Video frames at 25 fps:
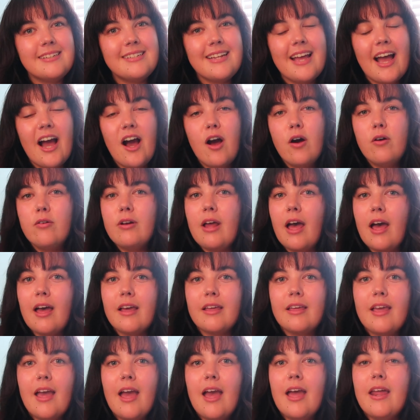down,
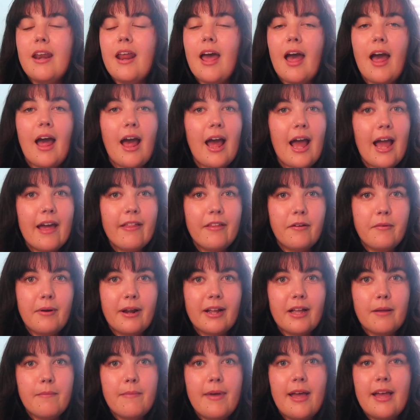again, highly
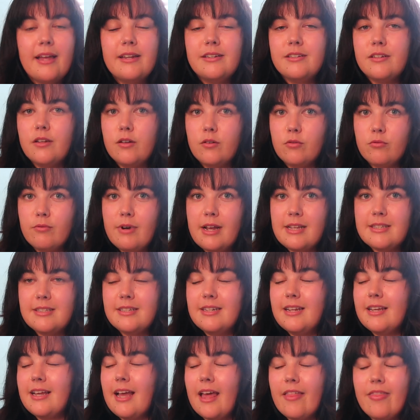recommend
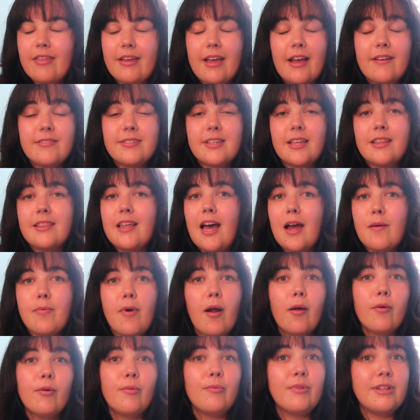resting. I think I've said that
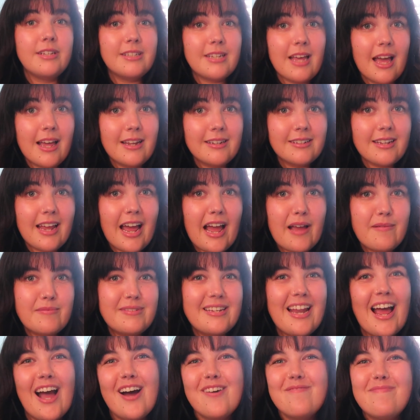probably 10 times
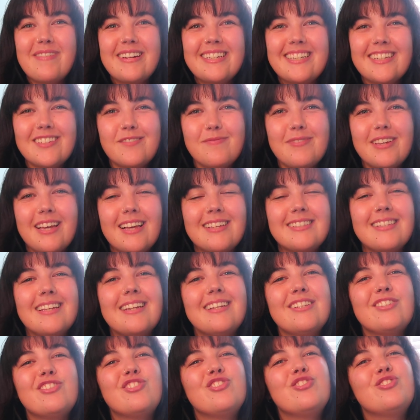now, but just because it
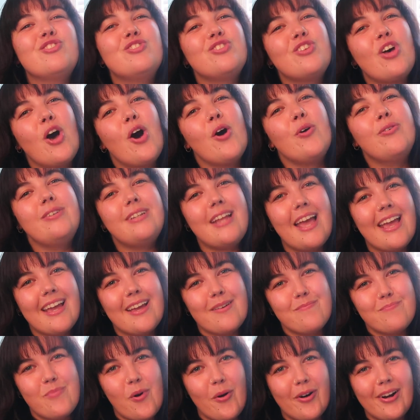is so dang
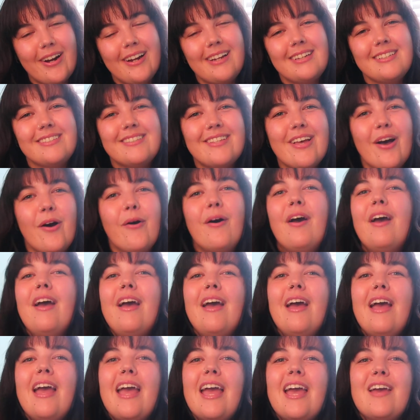important. So
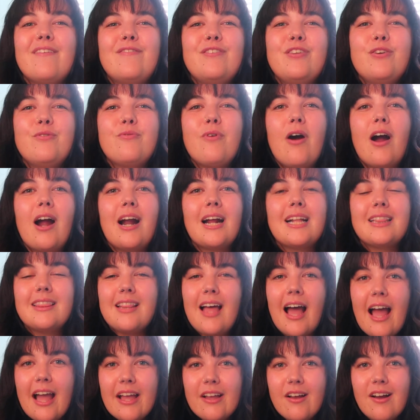if you are
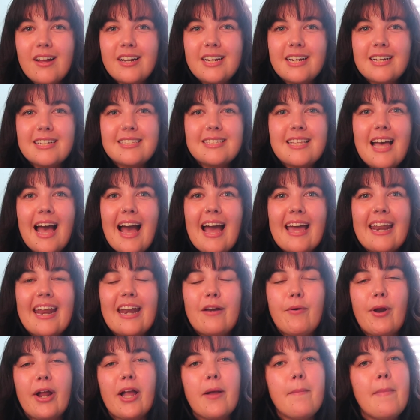lying on your side,
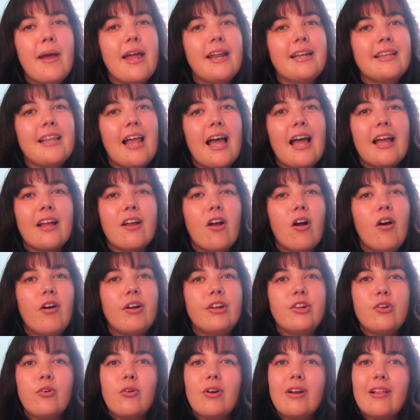I recommend lying
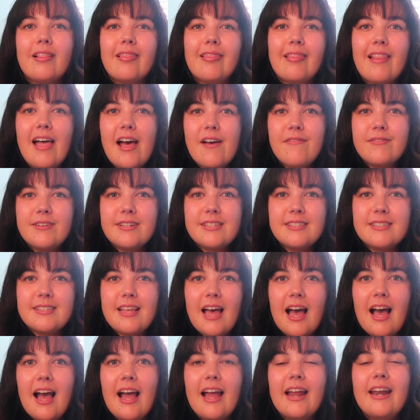on your left
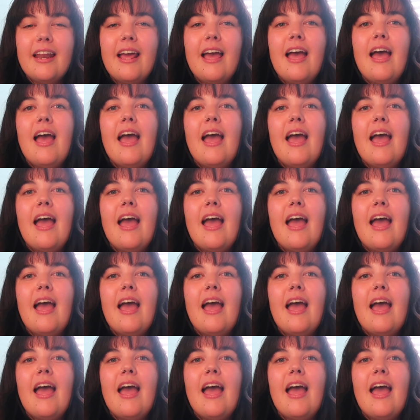side